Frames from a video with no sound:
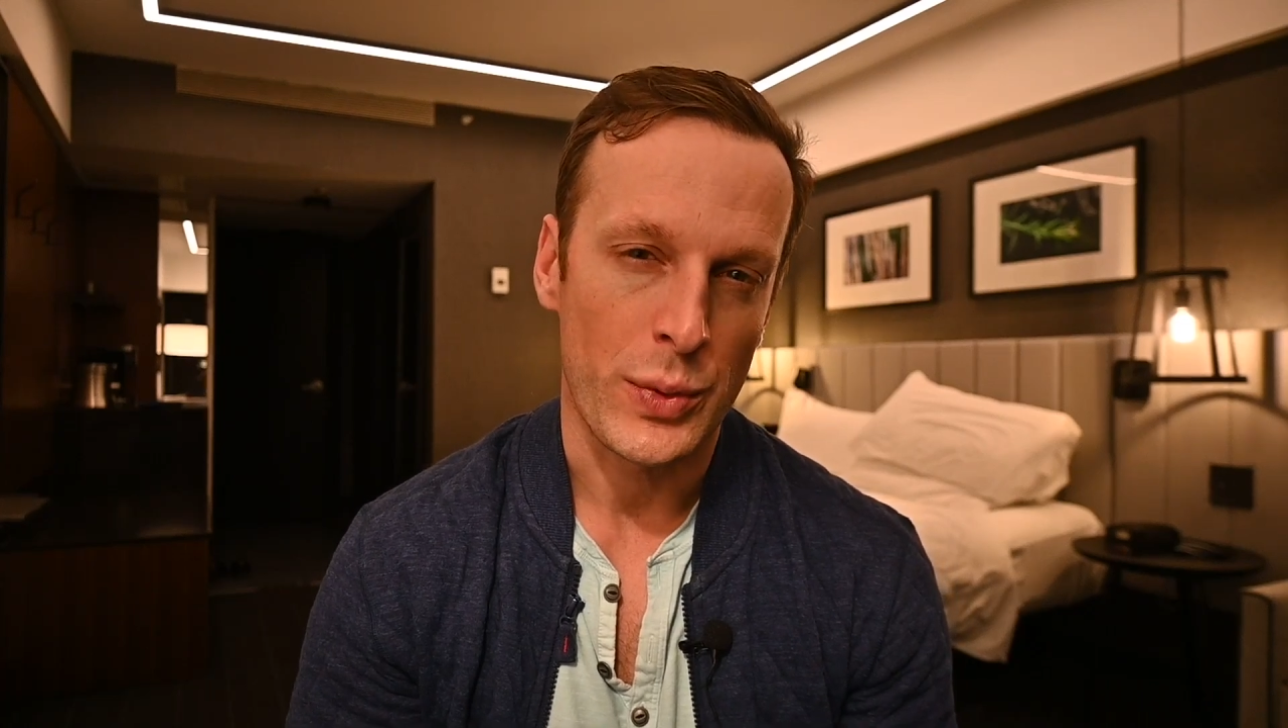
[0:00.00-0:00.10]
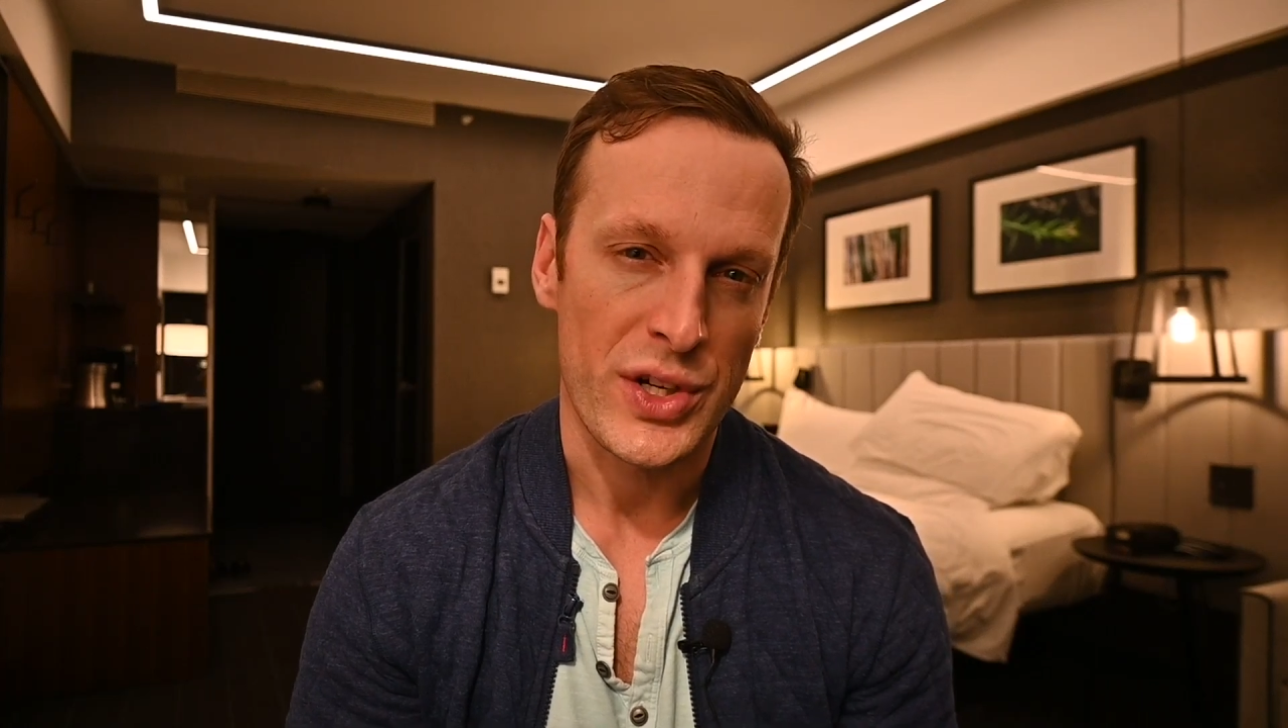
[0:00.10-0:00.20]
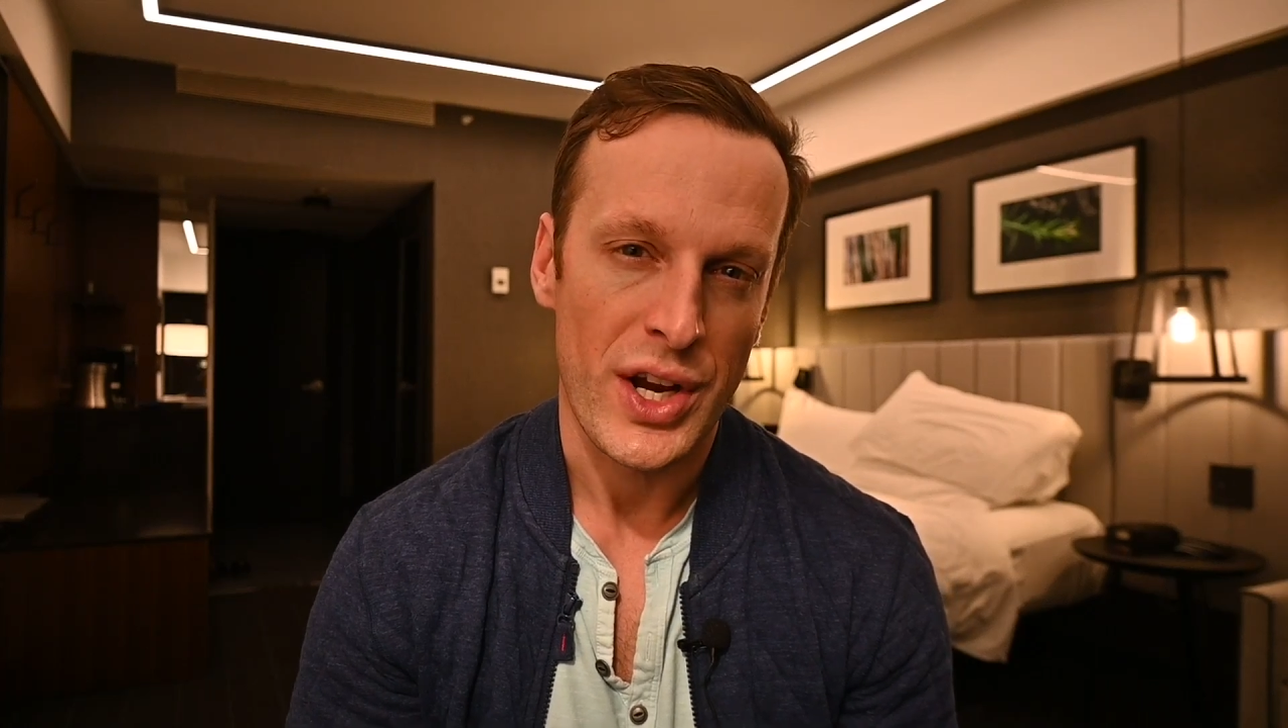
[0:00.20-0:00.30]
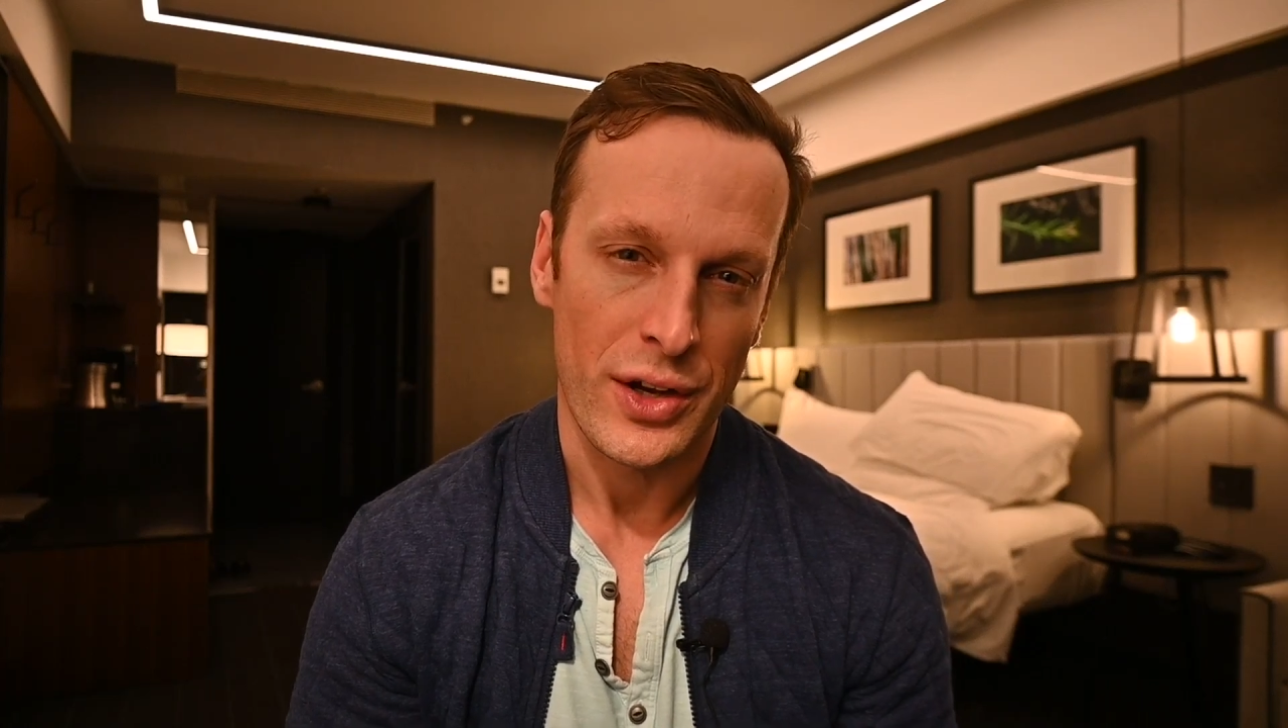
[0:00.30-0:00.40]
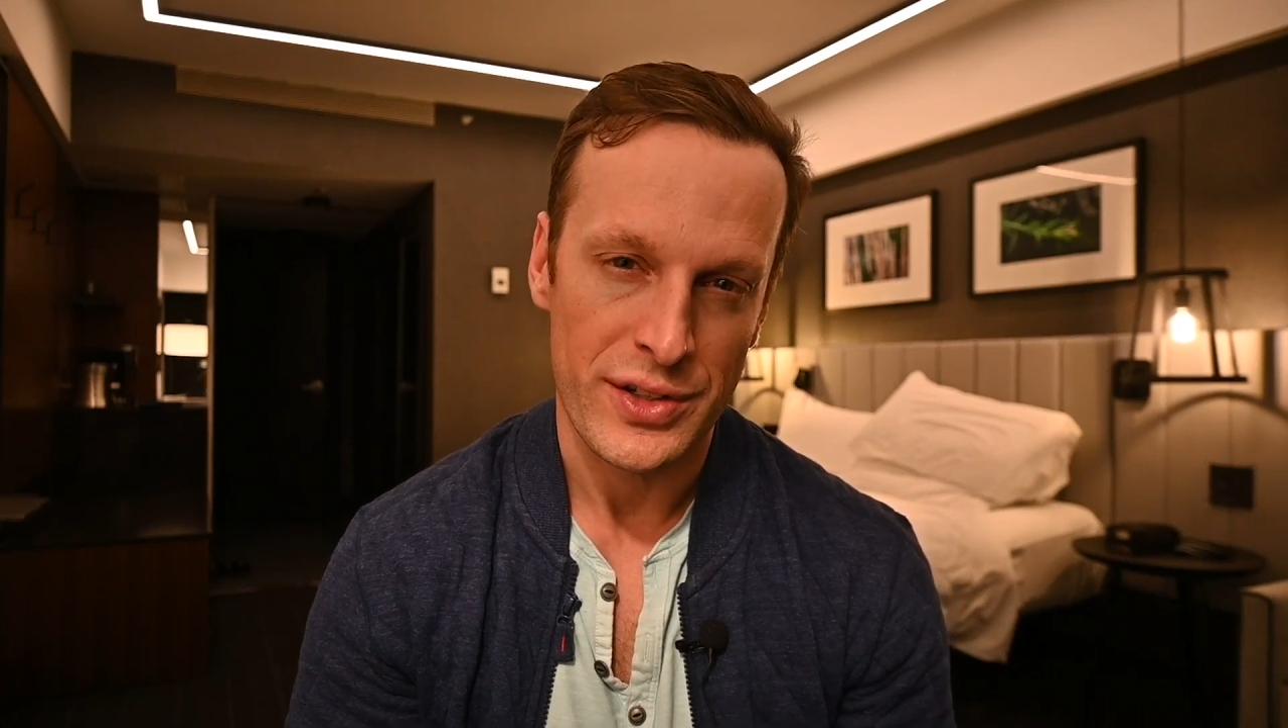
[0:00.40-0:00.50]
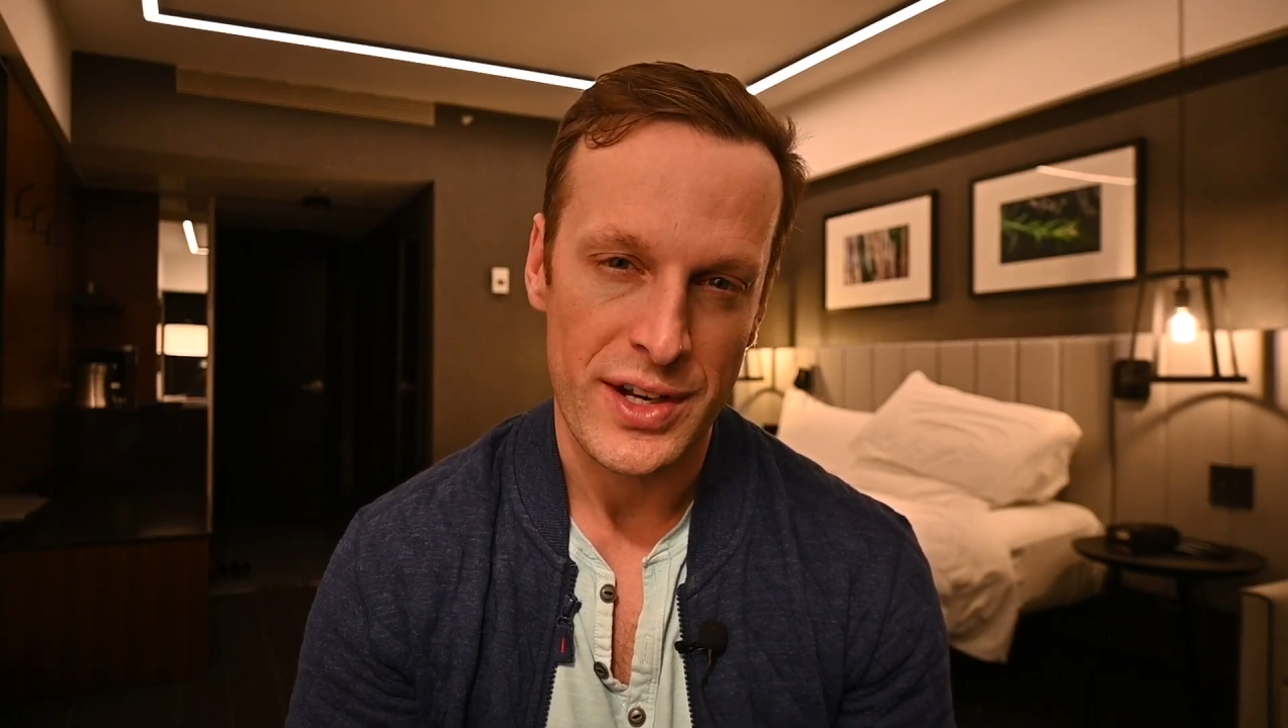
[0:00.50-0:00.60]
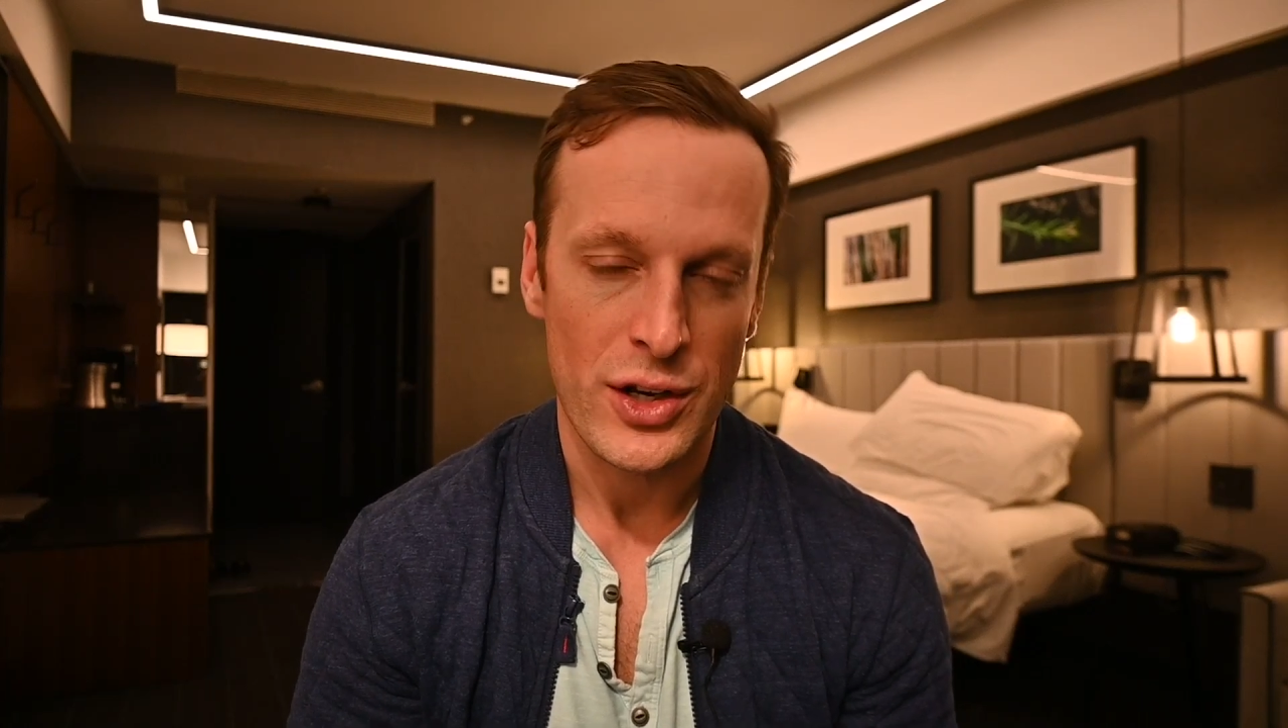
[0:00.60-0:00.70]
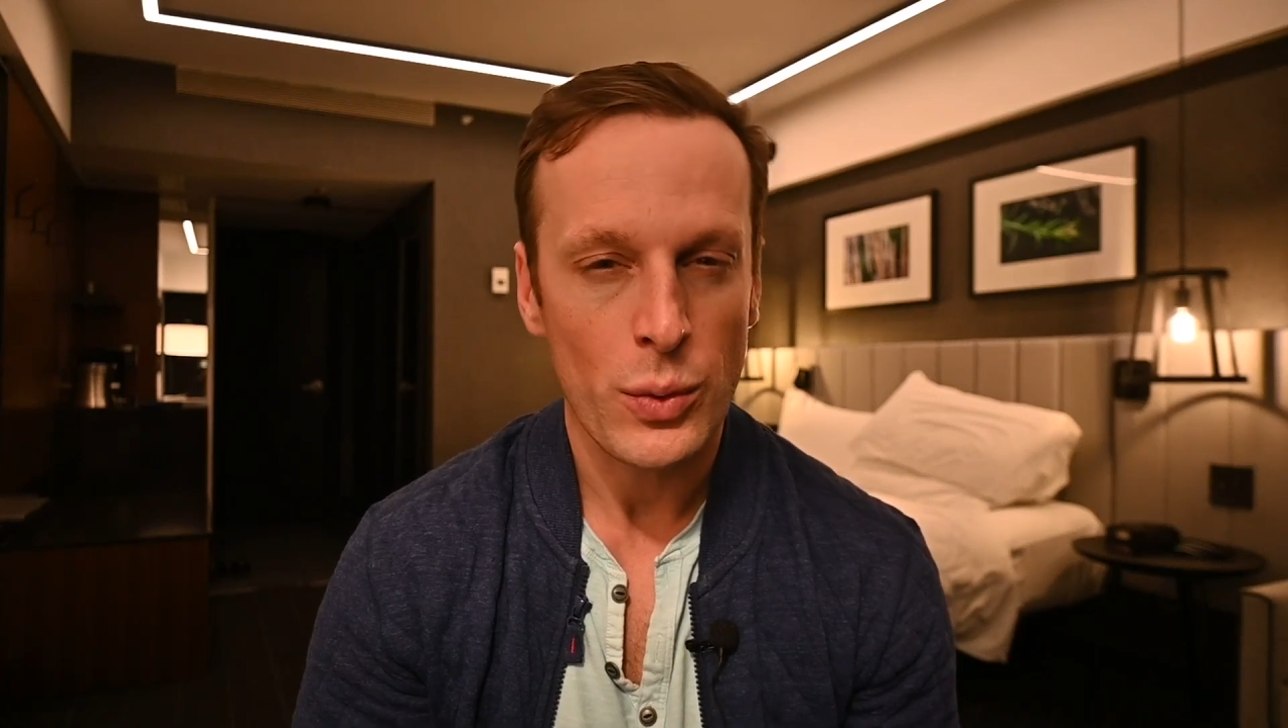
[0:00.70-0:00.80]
Rich Hilsden.